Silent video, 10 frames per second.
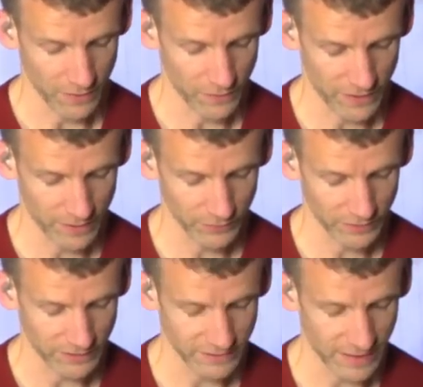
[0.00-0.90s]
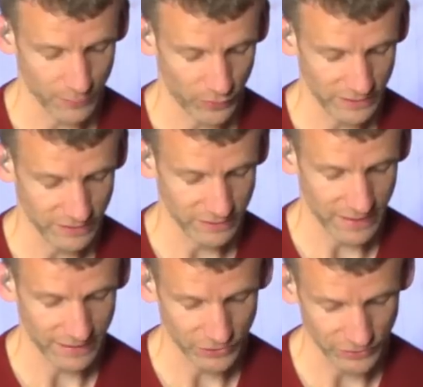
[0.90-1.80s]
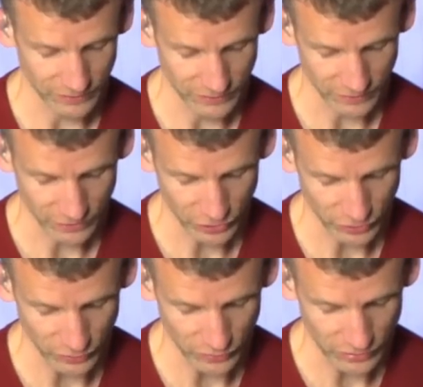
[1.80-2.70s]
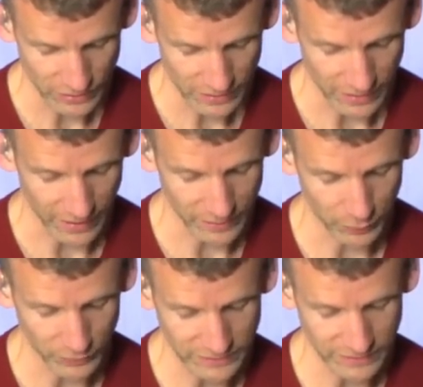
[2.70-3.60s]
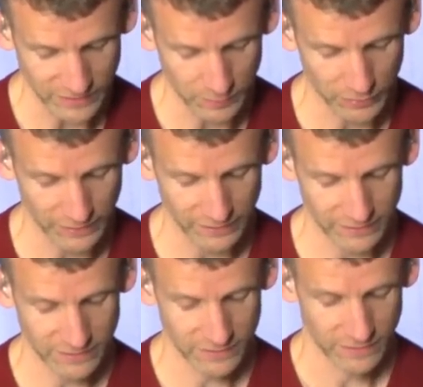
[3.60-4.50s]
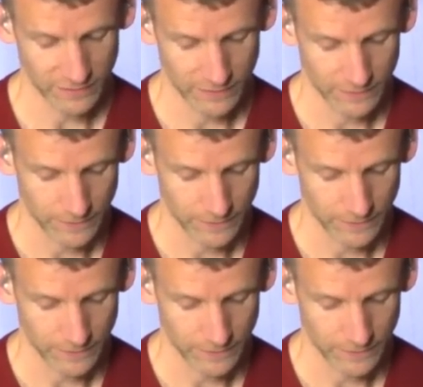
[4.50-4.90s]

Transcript: And then I'm going to tap where it says Actions and choose Add Presets to Playlist.